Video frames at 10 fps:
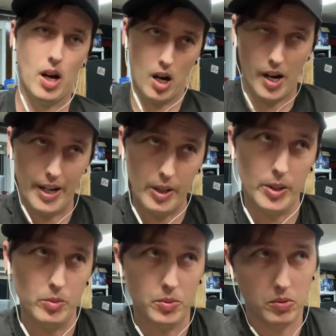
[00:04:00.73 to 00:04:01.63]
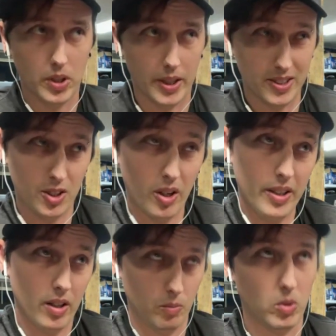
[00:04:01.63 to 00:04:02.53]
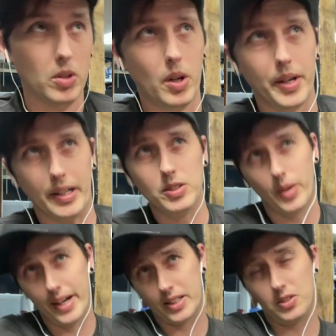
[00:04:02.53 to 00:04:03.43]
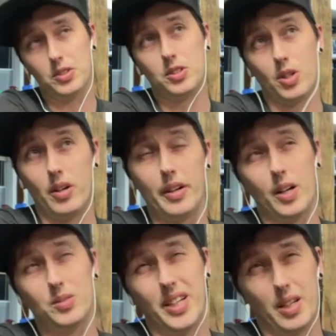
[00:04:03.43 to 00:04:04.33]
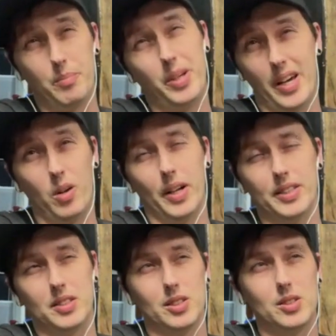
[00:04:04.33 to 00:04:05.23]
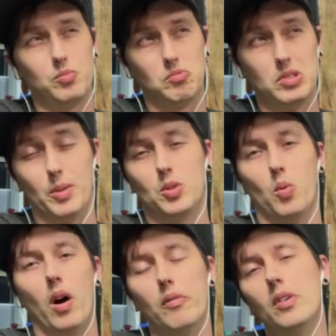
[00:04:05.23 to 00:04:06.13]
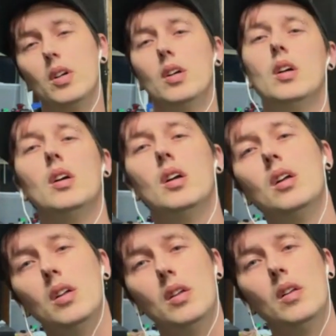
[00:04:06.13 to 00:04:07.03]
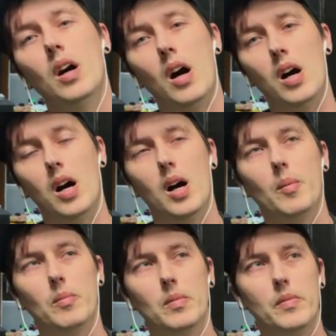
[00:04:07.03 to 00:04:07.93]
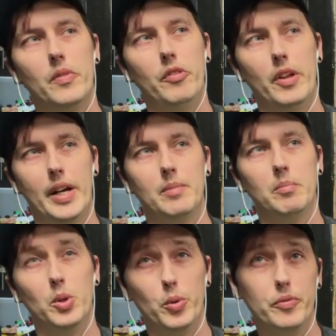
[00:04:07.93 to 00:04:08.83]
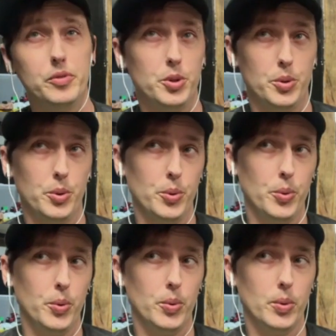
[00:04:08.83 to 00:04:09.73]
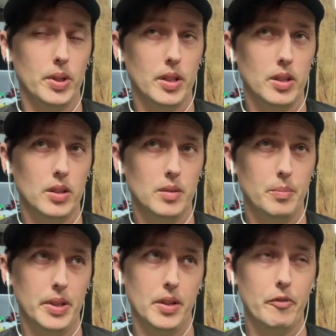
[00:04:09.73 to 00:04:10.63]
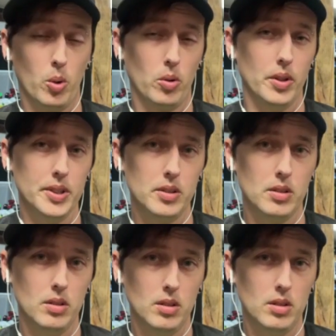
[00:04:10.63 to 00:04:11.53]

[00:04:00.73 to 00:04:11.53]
I I started well okay so I actually started out taking piano lessons when I was 12. Um, then I moved to being a vocalist,